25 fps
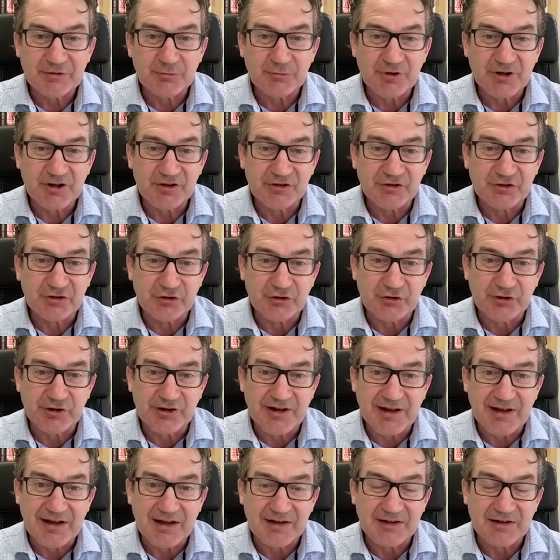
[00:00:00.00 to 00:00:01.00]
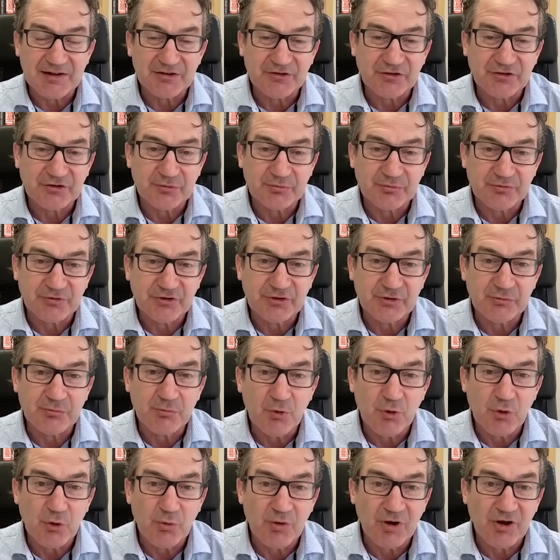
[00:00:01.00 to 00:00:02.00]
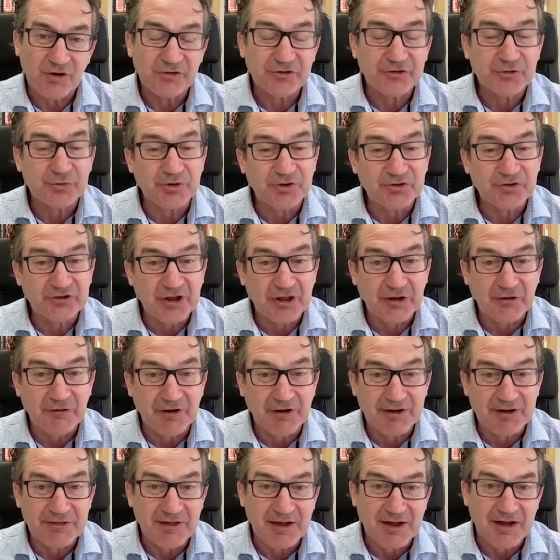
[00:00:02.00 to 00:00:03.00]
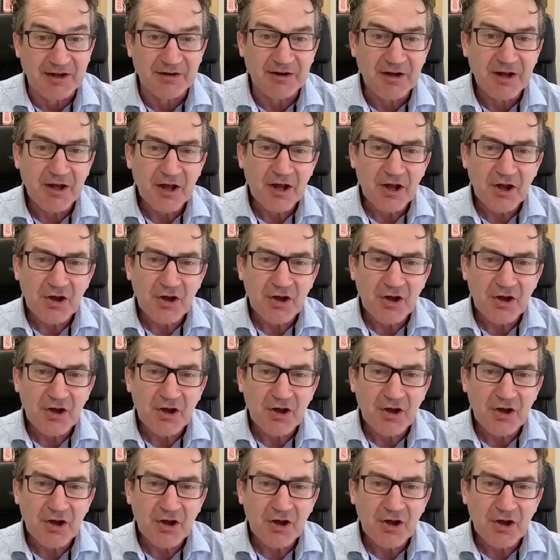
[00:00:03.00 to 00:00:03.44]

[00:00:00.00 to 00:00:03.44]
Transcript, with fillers: and we're considering adding some more wells to accelerate that.